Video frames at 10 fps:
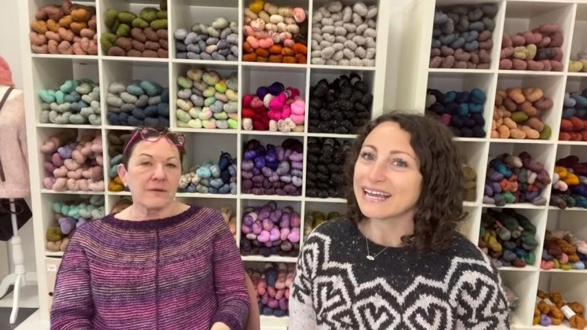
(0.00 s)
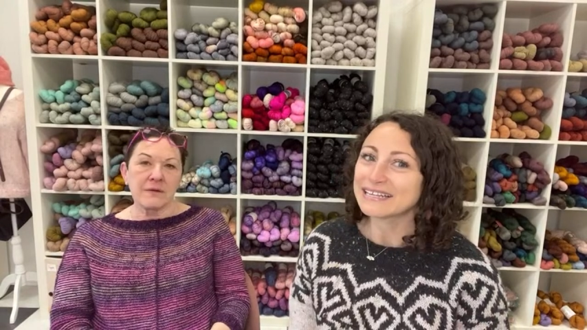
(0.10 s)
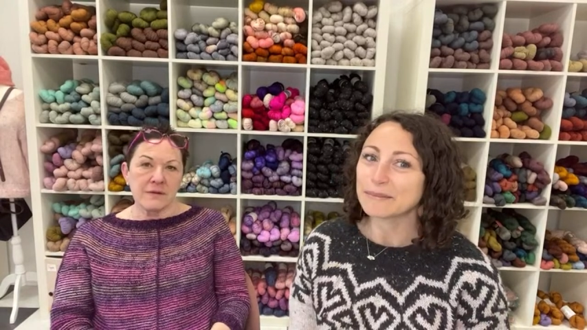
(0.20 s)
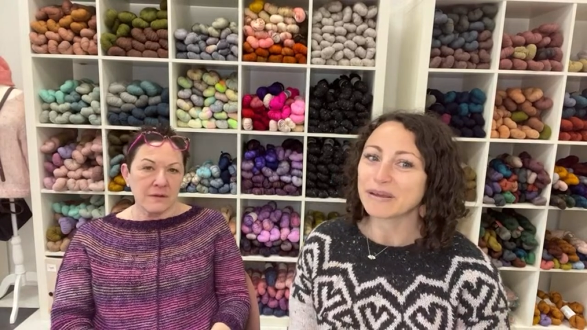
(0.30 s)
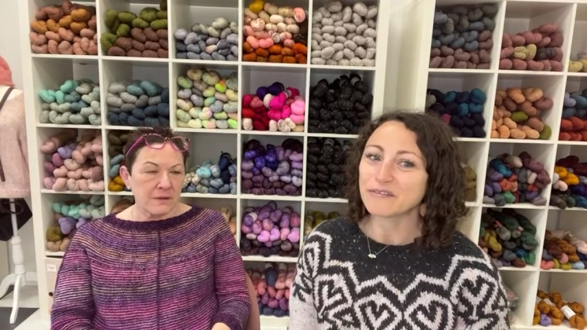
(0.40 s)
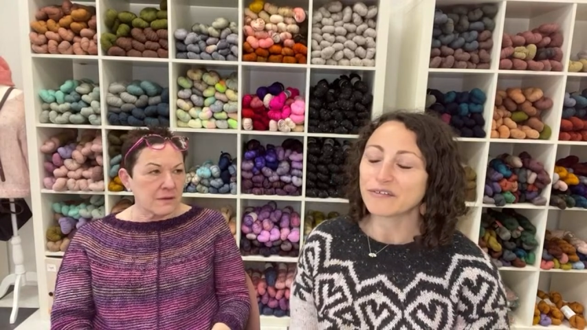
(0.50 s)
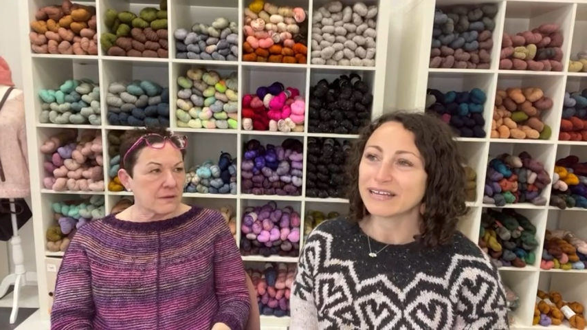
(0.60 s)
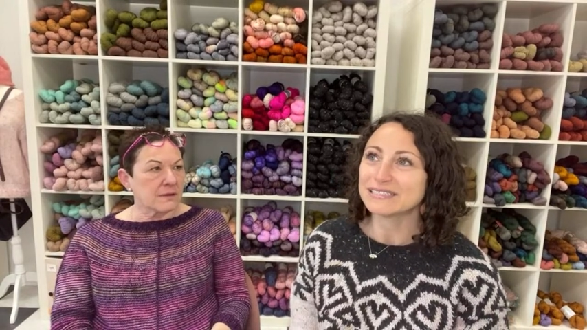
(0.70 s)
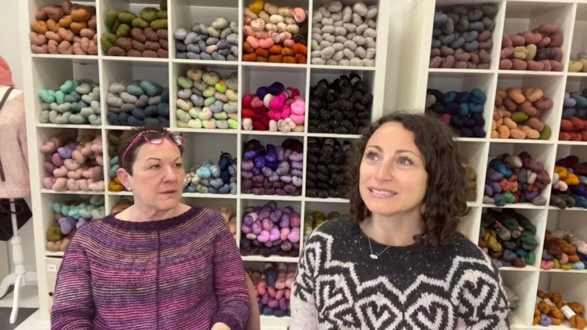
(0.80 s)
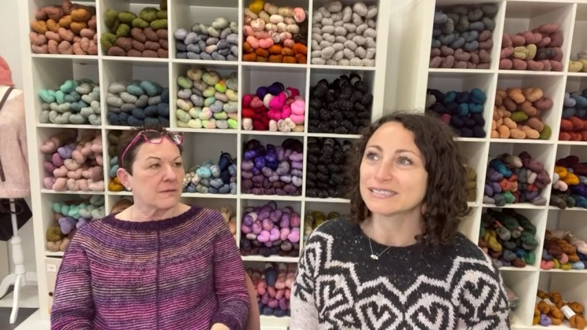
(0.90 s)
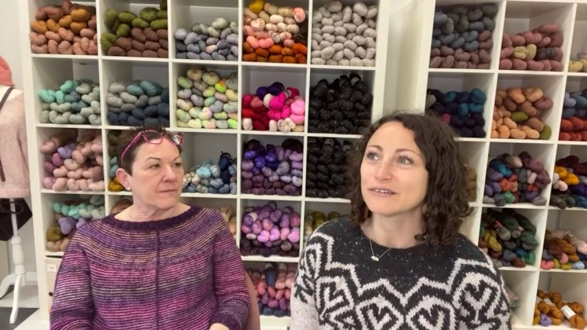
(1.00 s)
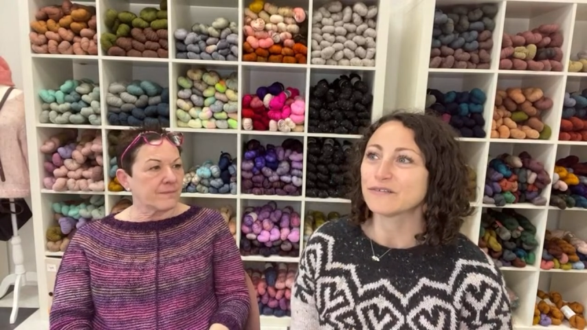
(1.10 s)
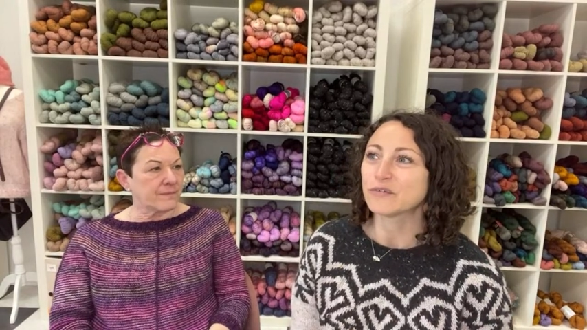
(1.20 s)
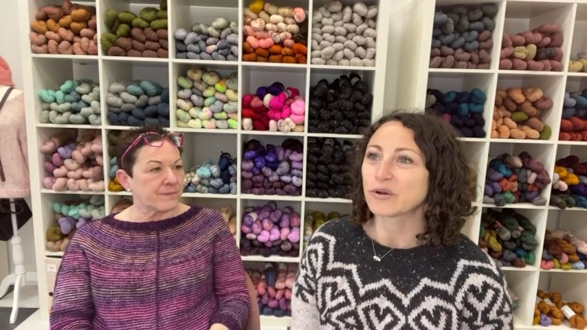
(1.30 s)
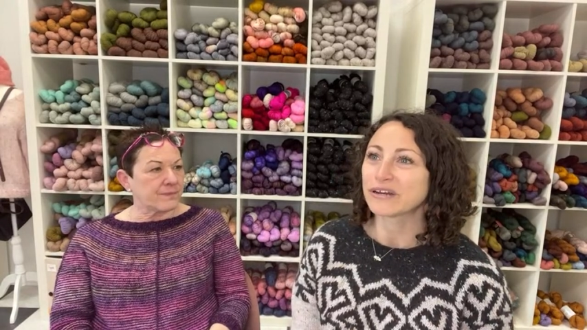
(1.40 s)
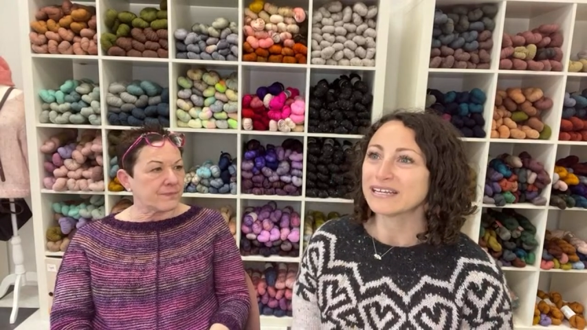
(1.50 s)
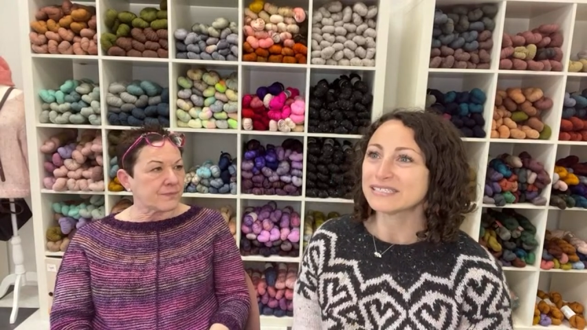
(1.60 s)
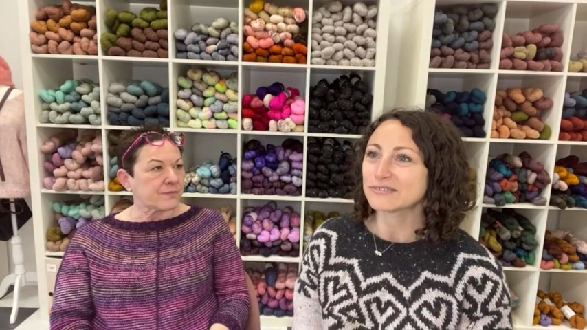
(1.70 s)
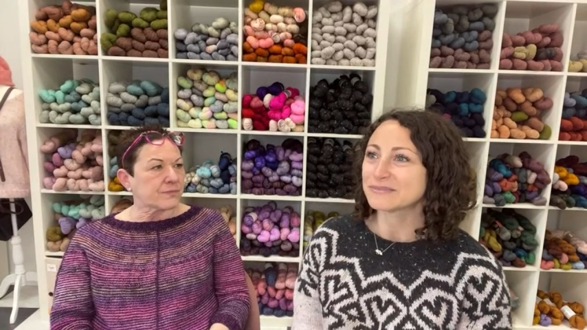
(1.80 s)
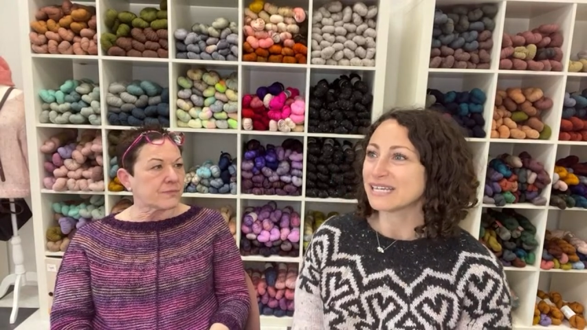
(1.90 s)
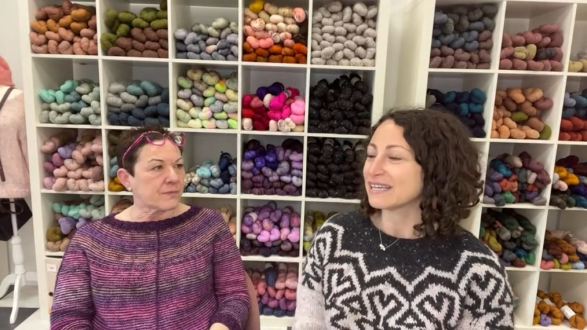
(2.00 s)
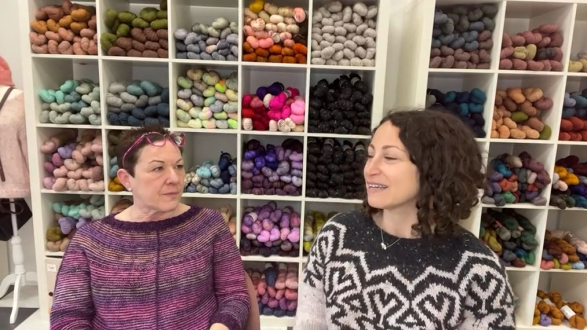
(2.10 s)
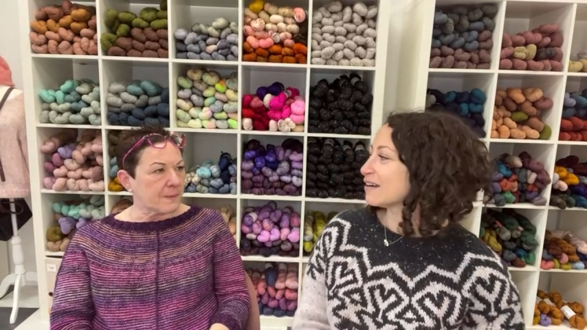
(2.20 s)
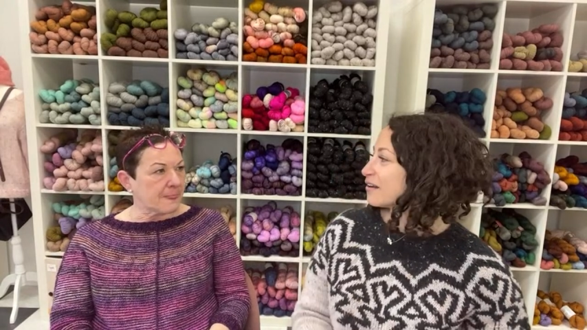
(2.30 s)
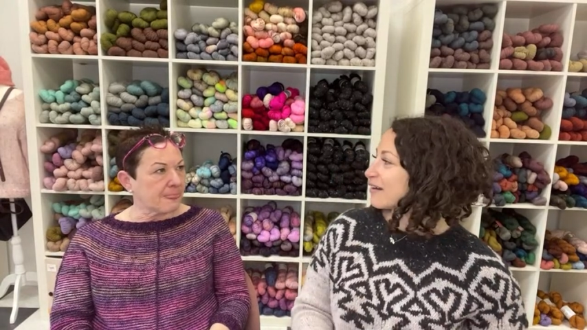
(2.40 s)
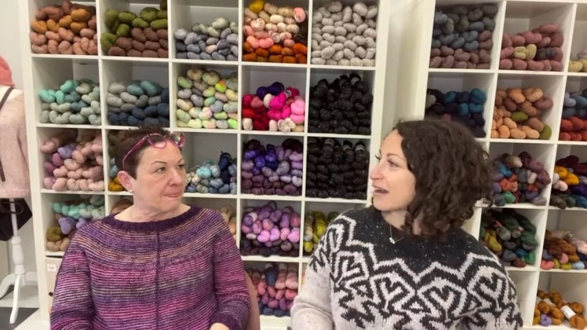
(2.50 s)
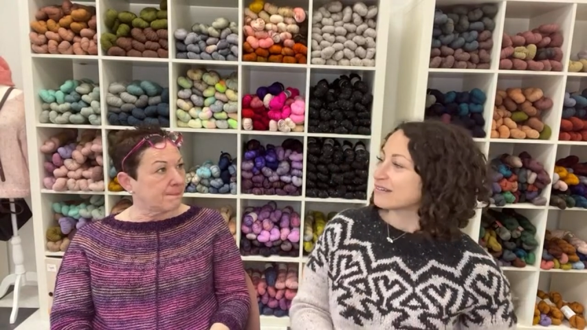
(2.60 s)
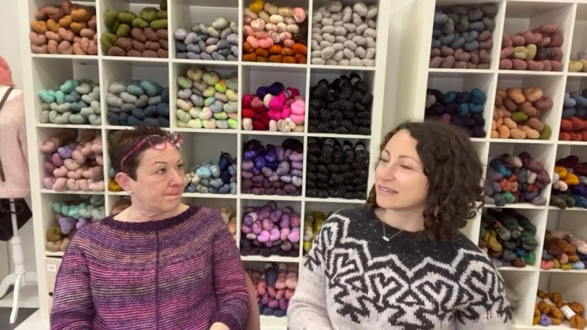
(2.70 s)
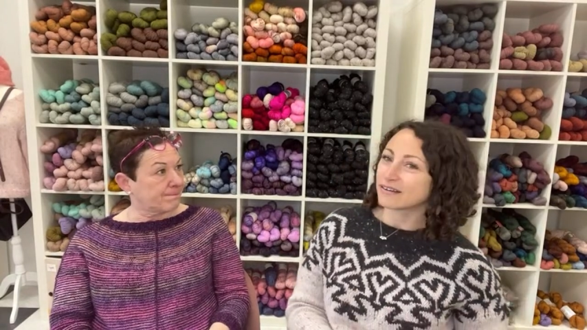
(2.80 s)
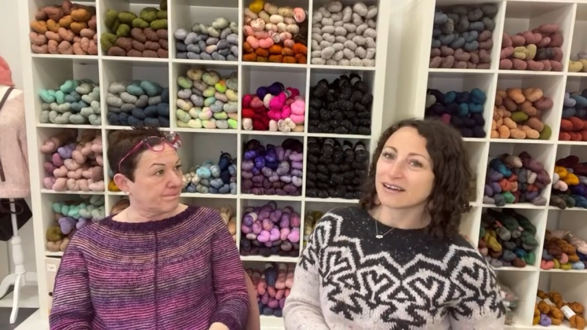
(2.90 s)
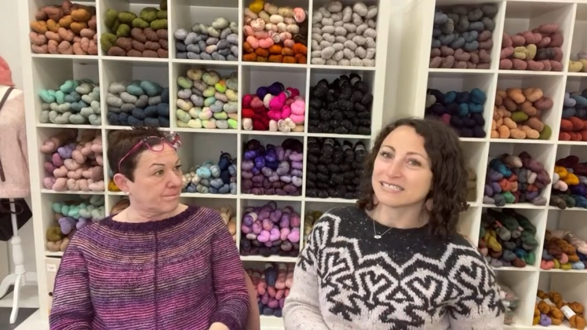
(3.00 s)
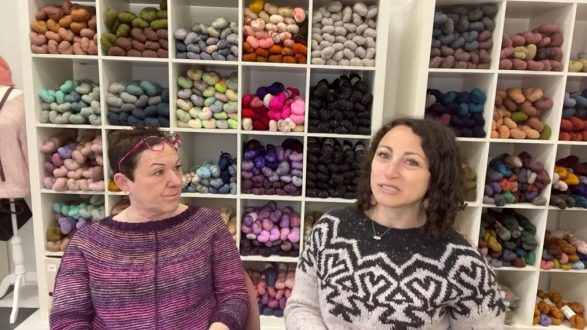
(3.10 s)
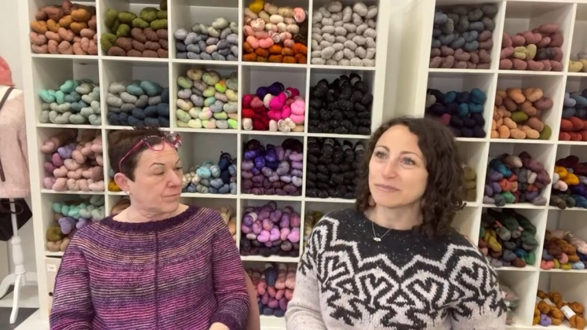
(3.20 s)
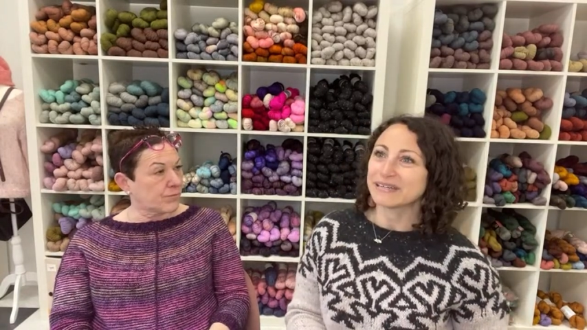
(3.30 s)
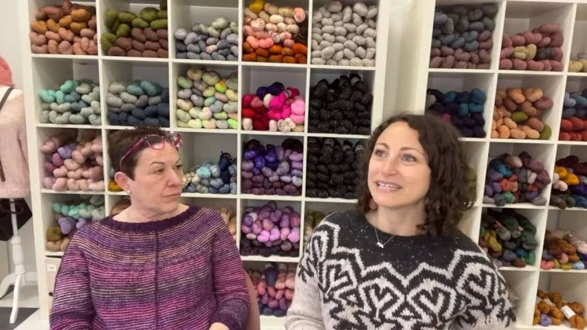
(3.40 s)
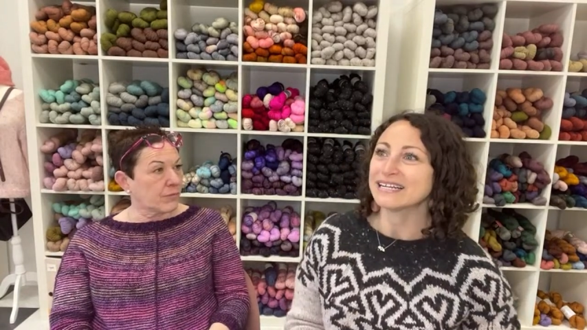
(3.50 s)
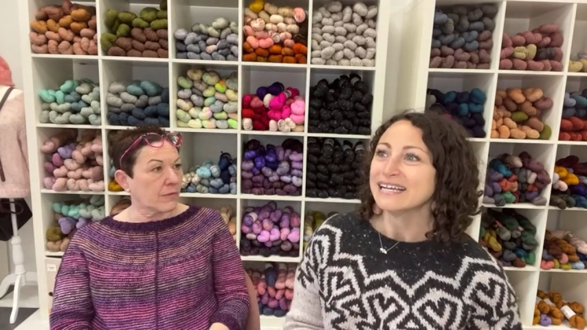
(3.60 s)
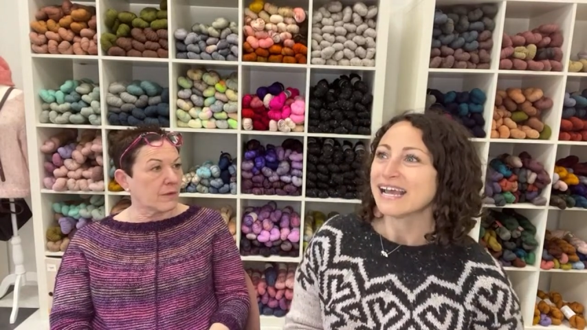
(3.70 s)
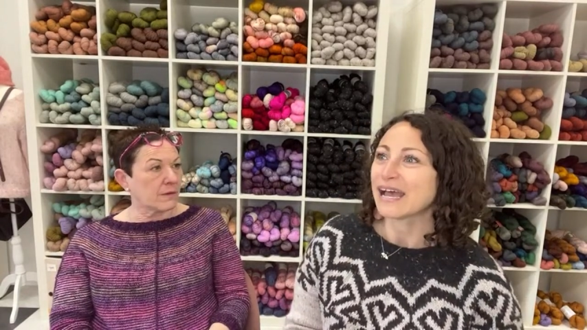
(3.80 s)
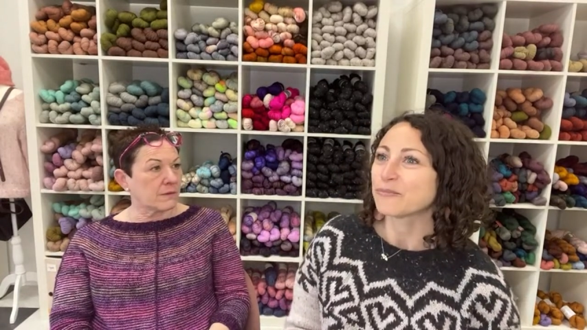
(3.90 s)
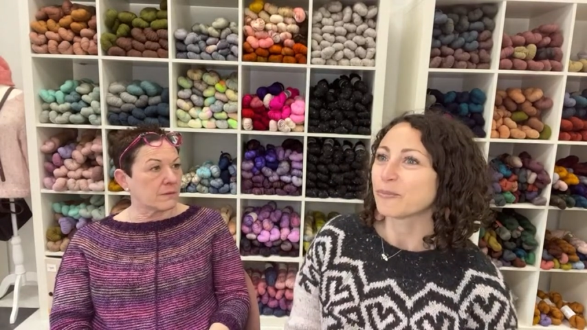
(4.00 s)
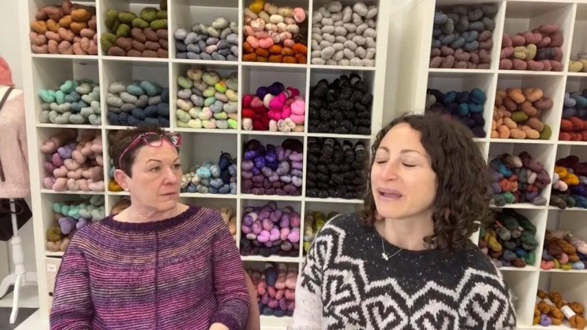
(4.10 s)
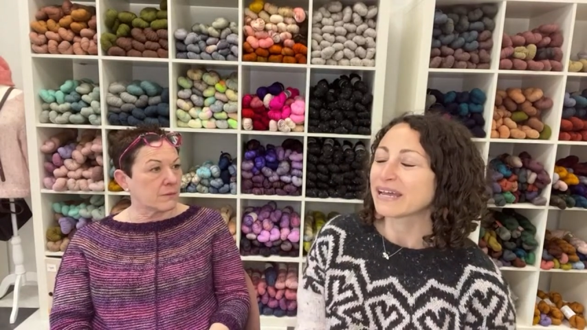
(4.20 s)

Speaker 1: and then my friend just turned 40, so I'm taking her out and her husband. And my